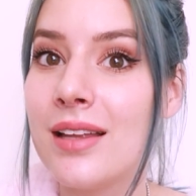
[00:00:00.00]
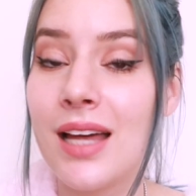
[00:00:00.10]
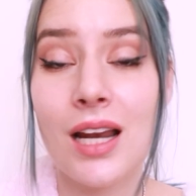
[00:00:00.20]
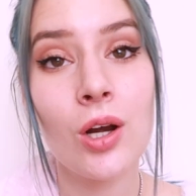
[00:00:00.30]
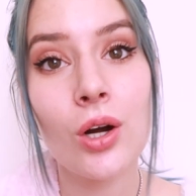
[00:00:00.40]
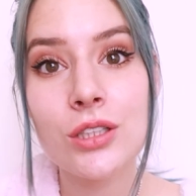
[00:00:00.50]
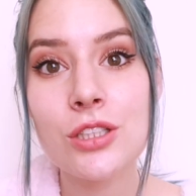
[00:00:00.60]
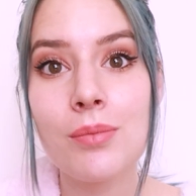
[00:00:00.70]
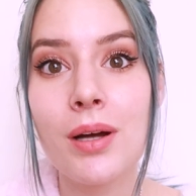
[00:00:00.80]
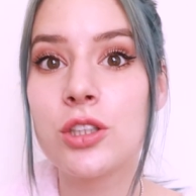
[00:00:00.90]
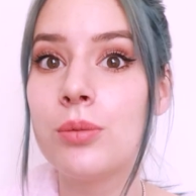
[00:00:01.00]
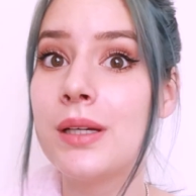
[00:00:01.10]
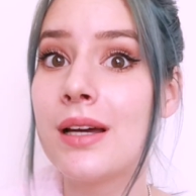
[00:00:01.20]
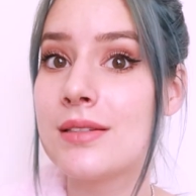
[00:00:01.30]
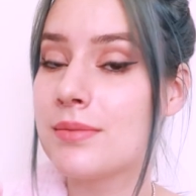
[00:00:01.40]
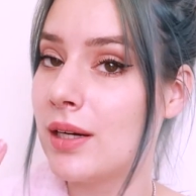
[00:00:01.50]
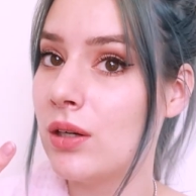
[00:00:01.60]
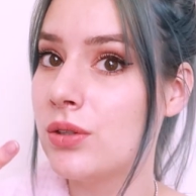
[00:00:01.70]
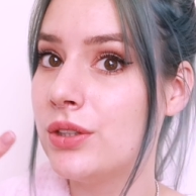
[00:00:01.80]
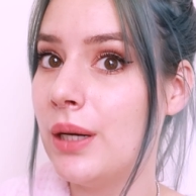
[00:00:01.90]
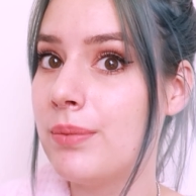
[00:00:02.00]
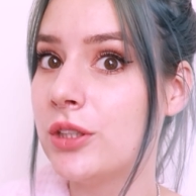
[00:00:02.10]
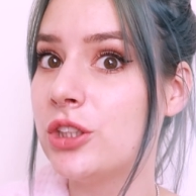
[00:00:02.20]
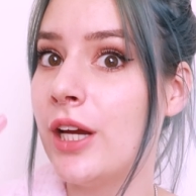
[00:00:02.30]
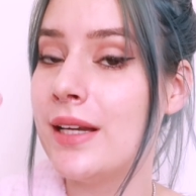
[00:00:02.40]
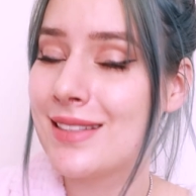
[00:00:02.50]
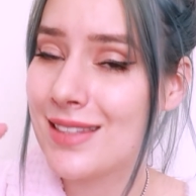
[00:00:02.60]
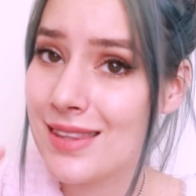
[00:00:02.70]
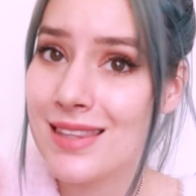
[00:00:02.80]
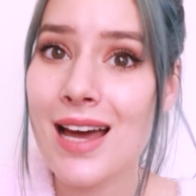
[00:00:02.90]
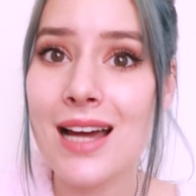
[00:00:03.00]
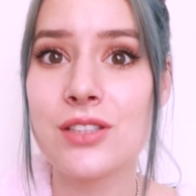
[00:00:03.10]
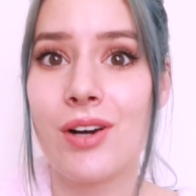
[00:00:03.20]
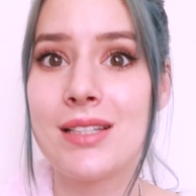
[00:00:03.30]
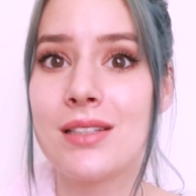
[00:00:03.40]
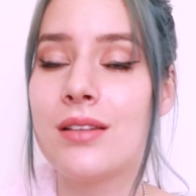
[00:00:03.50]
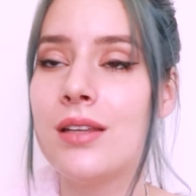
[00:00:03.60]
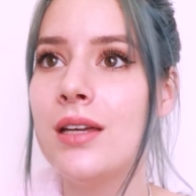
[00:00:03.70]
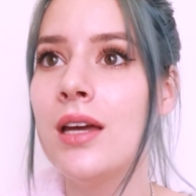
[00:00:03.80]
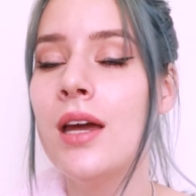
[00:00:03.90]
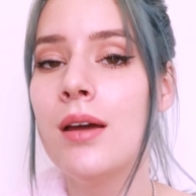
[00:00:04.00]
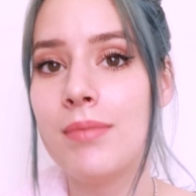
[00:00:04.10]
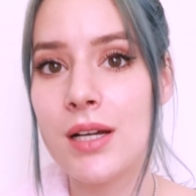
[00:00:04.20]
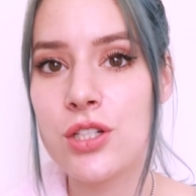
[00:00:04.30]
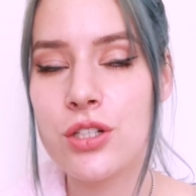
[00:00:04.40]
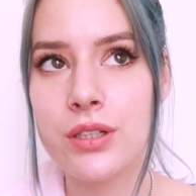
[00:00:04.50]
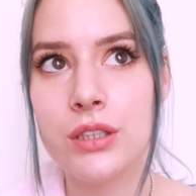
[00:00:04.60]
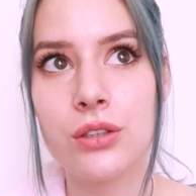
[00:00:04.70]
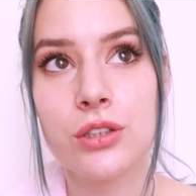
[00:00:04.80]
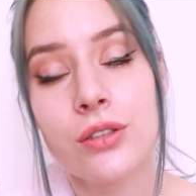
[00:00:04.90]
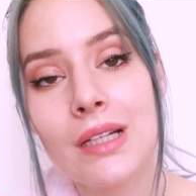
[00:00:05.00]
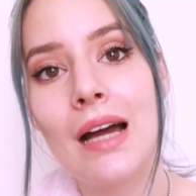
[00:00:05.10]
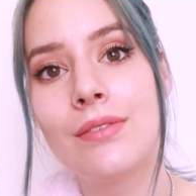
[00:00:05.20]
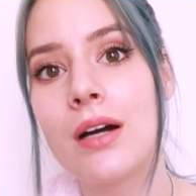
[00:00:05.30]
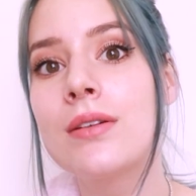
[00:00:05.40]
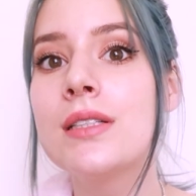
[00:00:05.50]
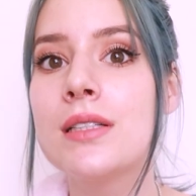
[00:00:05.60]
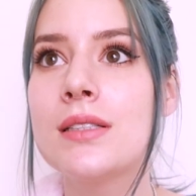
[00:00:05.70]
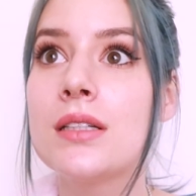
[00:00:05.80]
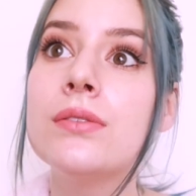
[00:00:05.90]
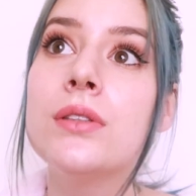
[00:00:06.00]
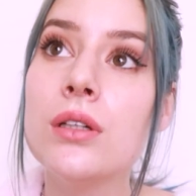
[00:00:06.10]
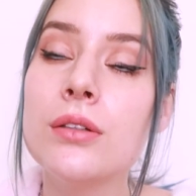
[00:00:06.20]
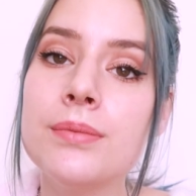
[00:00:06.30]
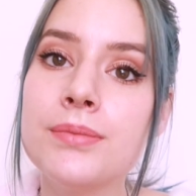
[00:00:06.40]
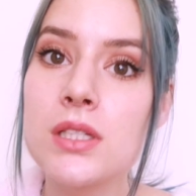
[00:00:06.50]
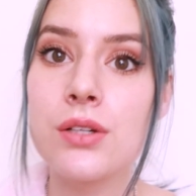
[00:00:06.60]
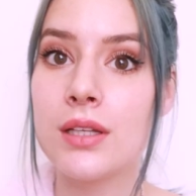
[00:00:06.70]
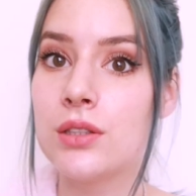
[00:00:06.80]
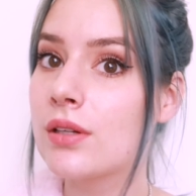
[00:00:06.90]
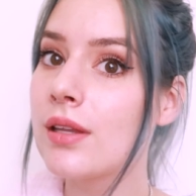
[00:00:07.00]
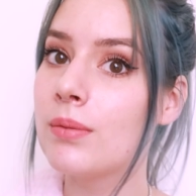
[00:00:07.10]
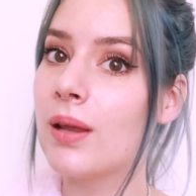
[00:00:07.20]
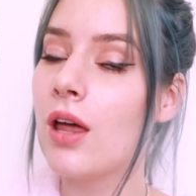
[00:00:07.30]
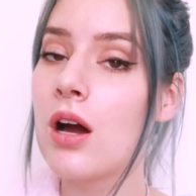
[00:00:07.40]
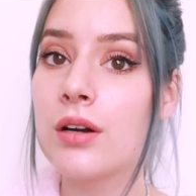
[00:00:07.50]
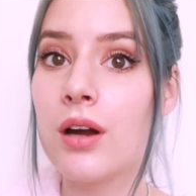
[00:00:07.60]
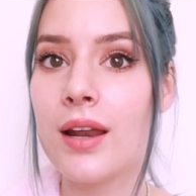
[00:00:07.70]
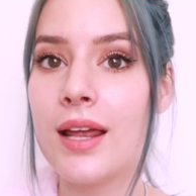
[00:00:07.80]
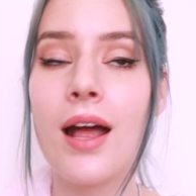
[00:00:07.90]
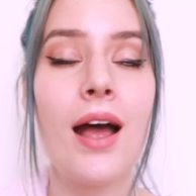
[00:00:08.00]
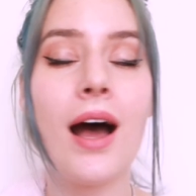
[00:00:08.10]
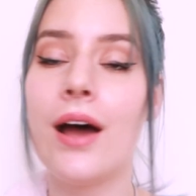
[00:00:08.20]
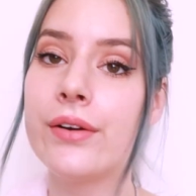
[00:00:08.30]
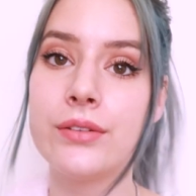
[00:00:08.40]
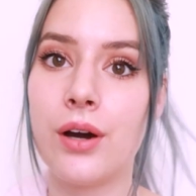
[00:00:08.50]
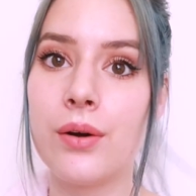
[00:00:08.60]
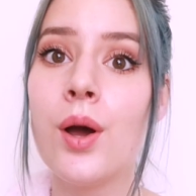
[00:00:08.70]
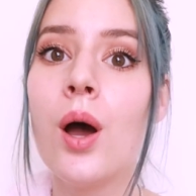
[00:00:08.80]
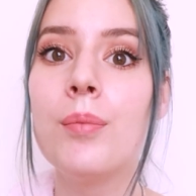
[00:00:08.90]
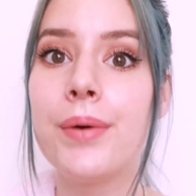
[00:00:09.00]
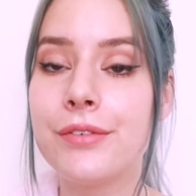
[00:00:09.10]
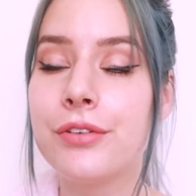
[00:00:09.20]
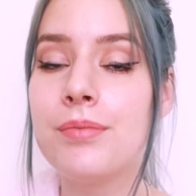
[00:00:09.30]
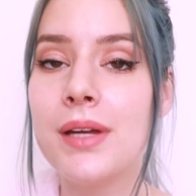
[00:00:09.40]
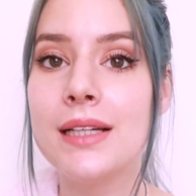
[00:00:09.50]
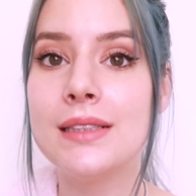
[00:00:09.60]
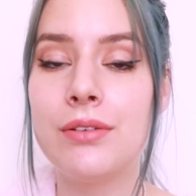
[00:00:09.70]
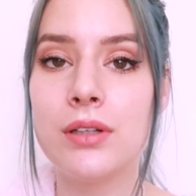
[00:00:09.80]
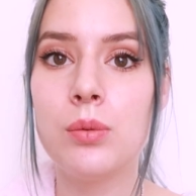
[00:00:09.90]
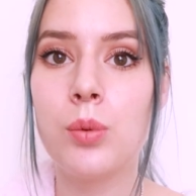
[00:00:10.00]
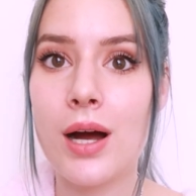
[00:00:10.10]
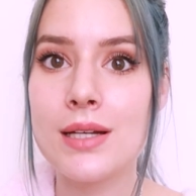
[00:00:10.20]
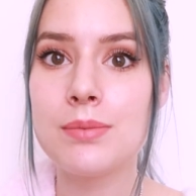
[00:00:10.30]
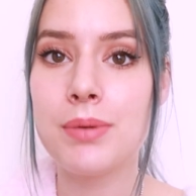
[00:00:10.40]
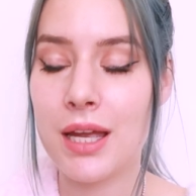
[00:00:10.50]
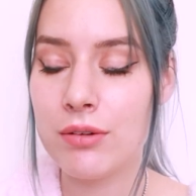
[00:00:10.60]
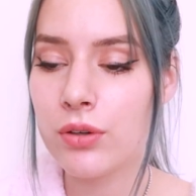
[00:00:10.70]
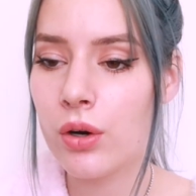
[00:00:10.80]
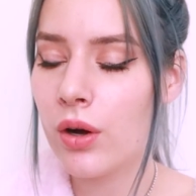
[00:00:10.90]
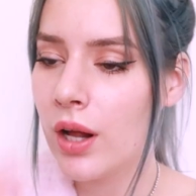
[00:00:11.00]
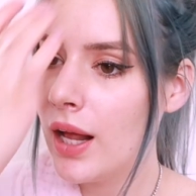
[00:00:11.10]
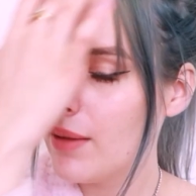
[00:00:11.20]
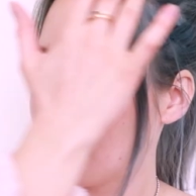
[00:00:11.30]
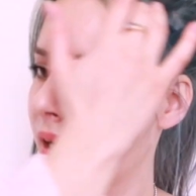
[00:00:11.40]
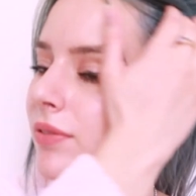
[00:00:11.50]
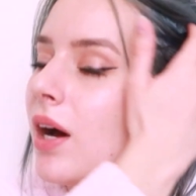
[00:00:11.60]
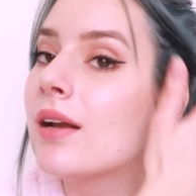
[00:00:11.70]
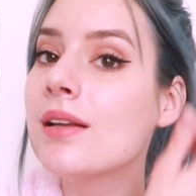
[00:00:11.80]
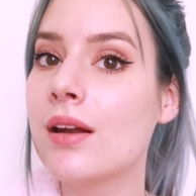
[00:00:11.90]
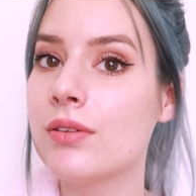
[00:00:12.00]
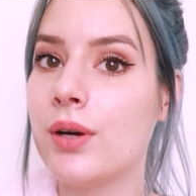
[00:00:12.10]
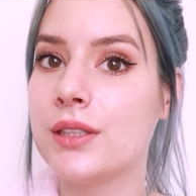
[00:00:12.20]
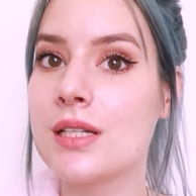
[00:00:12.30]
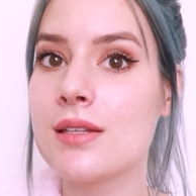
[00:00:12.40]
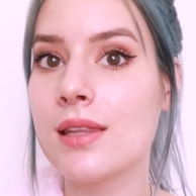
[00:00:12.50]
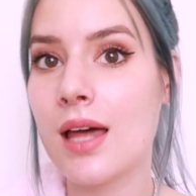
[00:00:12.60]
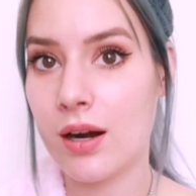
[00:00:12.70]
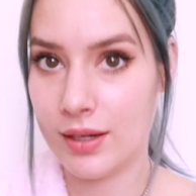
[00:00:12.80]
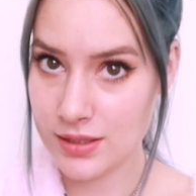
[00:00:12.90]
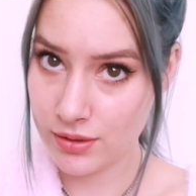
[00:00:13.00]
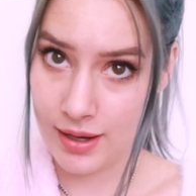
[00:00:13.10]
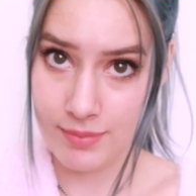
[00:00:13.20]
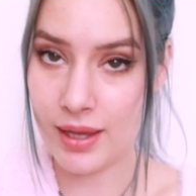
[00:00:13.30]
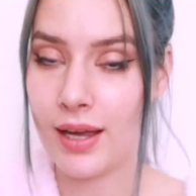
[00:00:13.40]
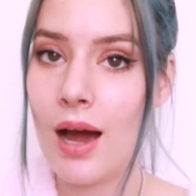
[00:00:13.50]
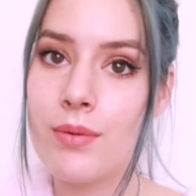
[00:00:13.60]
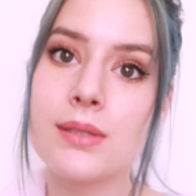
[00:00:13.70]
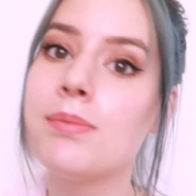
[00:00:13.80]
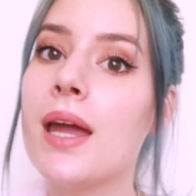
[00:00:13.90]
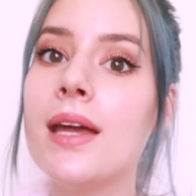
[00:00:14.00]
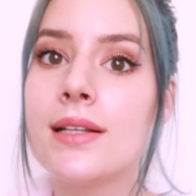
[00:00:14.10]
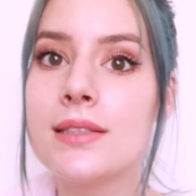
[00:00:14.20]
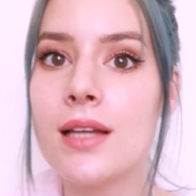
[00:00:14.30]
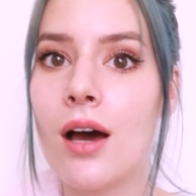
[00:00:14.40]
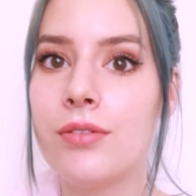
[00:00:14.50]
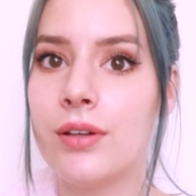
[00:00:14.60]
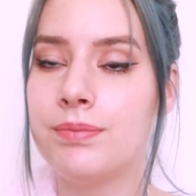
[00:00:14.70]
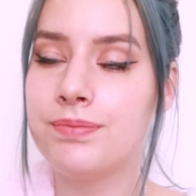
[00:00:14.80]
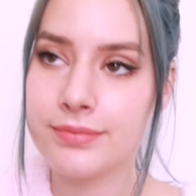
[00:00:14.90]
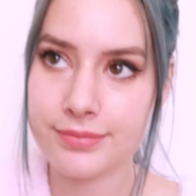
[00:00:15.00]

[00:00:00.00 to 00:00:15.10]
That it hurt so much, or because my nose shape was changed that drastically. My surgery took 2.5 hours instead of 2, so they took a little bit longer on it. I don't know, but for me it definitely was painful. But I've gotten a lot of questions like that on Instagram, like how was pain and stuff and